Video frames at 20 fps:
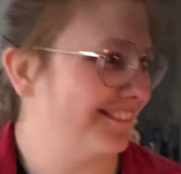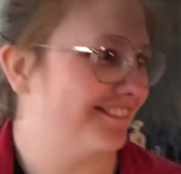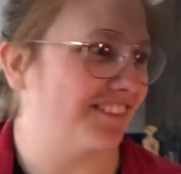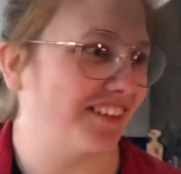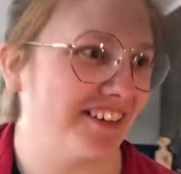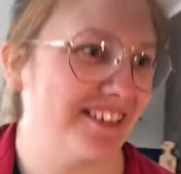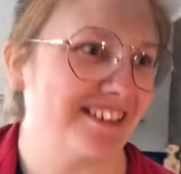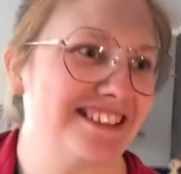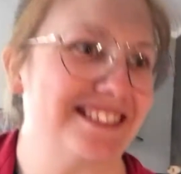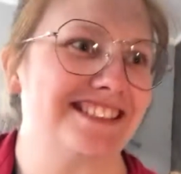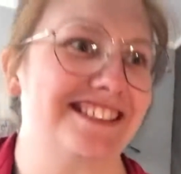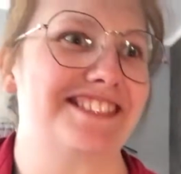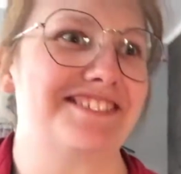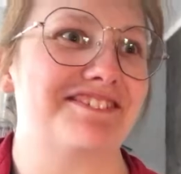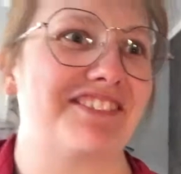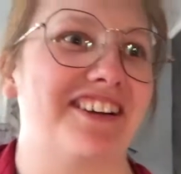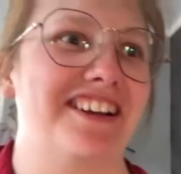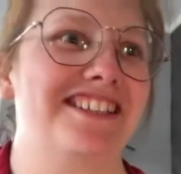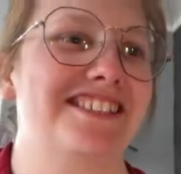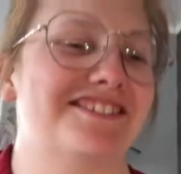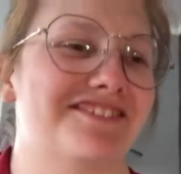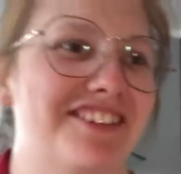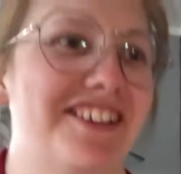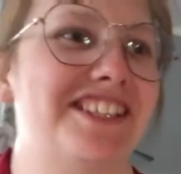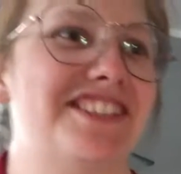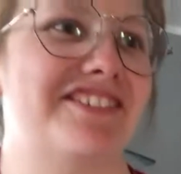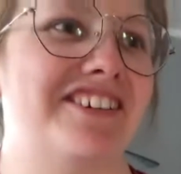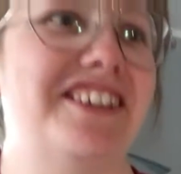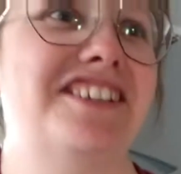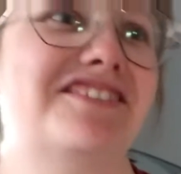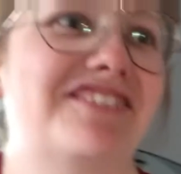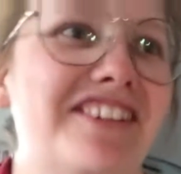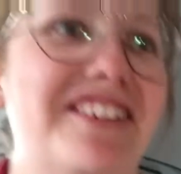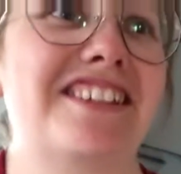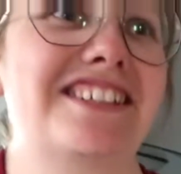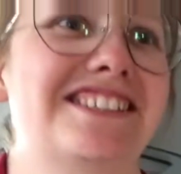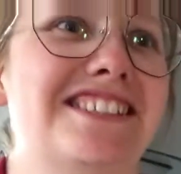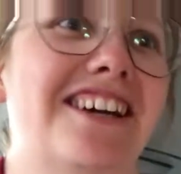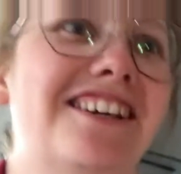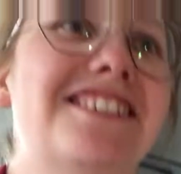Right, very
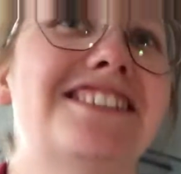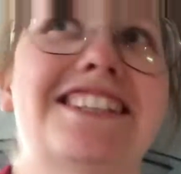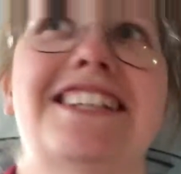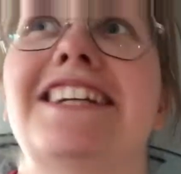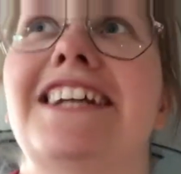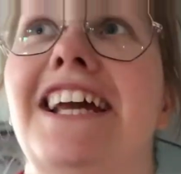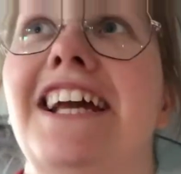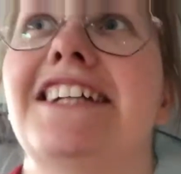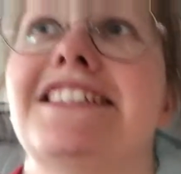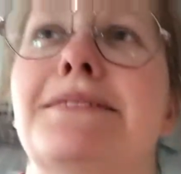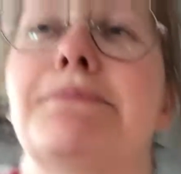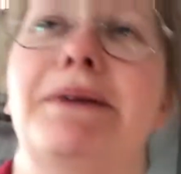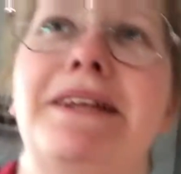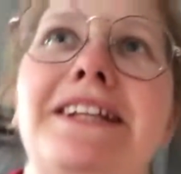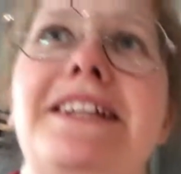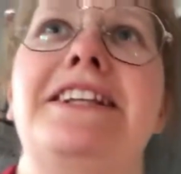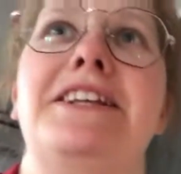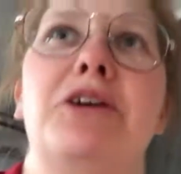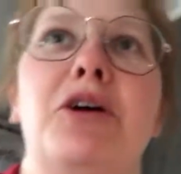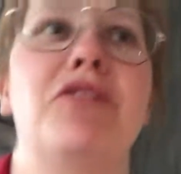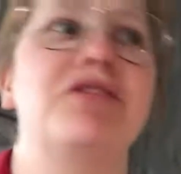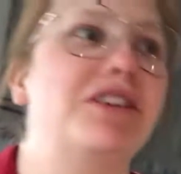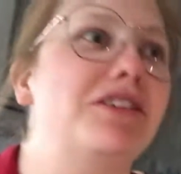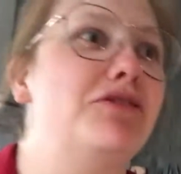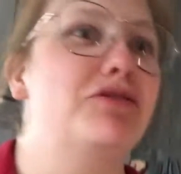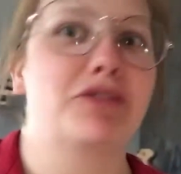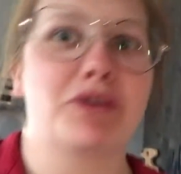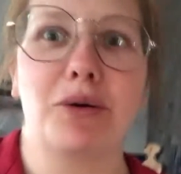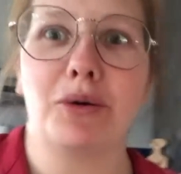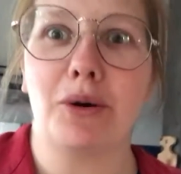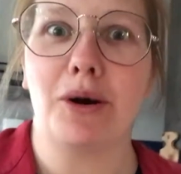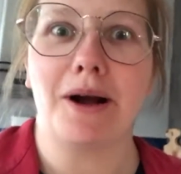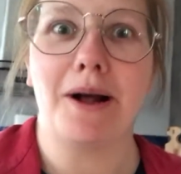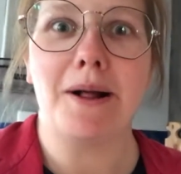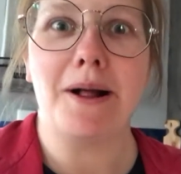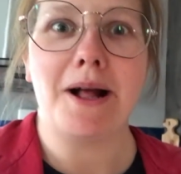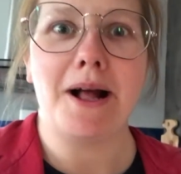exciting. It's been in the oven for